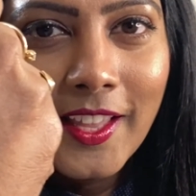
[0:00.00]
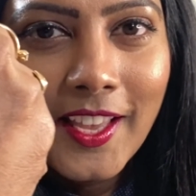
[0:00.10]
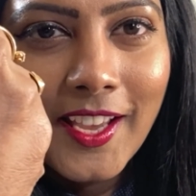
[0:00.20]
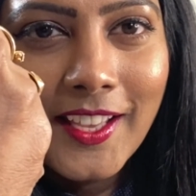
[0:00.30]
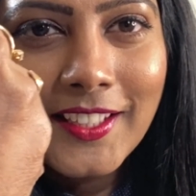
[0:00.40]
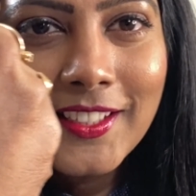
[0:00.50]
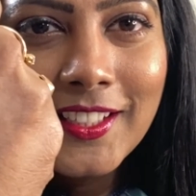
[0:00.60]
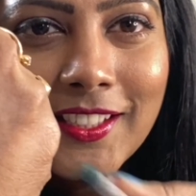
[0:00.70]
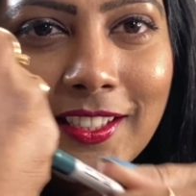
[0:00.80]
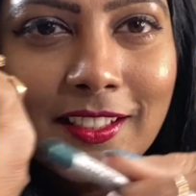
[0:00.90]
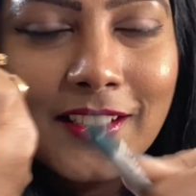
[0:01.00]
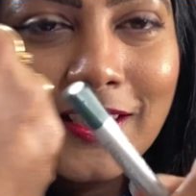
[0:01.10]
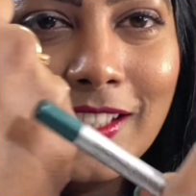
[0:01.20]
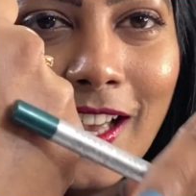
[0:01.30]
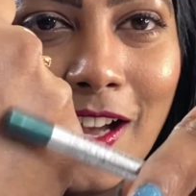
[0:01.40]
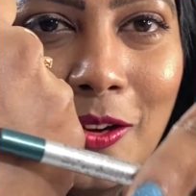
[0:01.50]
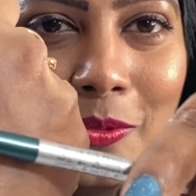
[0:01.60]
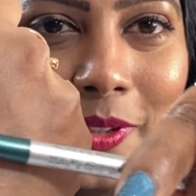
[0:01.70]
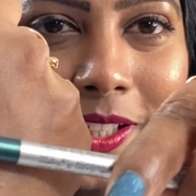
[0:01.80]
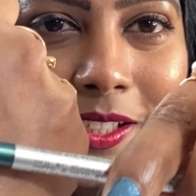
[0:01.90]
And this is how
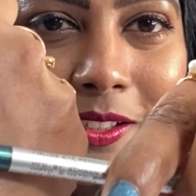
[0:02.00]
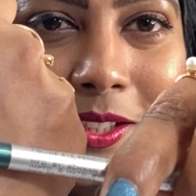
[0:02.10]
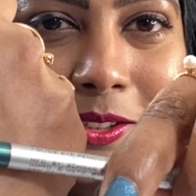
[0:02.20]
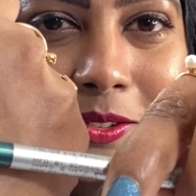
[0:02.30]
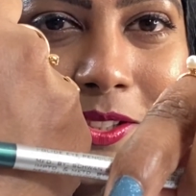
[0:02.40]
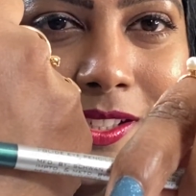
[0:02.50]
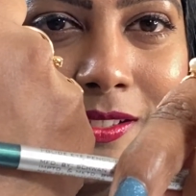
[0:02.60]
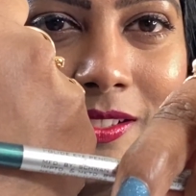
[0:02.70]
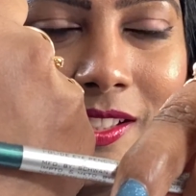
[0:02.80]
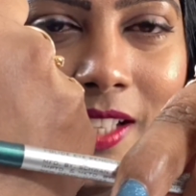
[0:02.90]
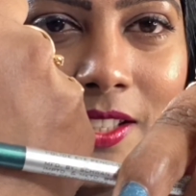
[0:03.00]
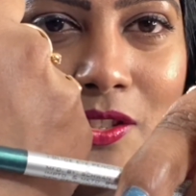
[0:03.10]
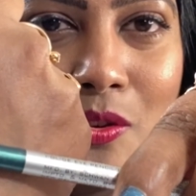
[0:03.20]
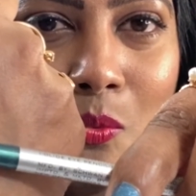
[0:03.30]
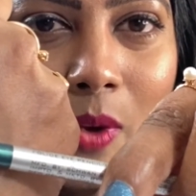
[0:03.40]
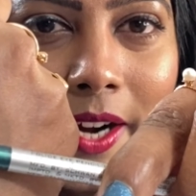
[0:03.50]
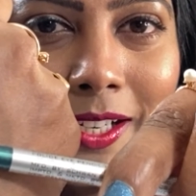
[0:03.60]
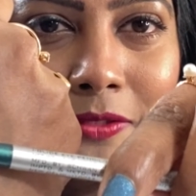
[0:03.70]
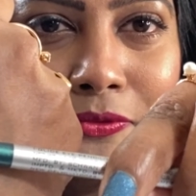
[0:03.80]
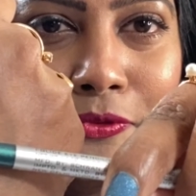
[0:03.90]
it looks. It's such a
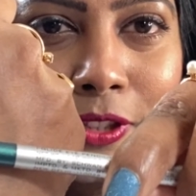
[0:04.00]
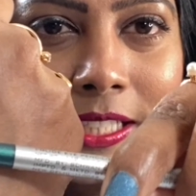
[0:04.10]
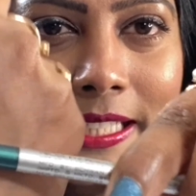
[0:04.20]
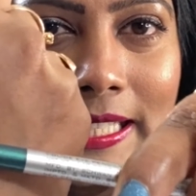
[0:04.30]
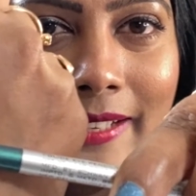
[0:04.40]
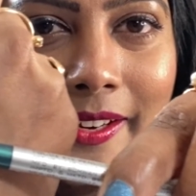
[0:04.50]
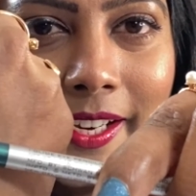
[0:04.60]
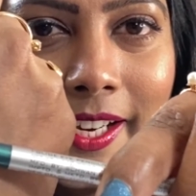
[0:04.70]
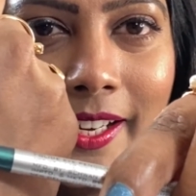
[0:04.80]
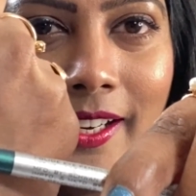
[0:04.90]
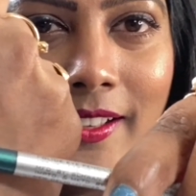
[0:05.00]
wonderful green it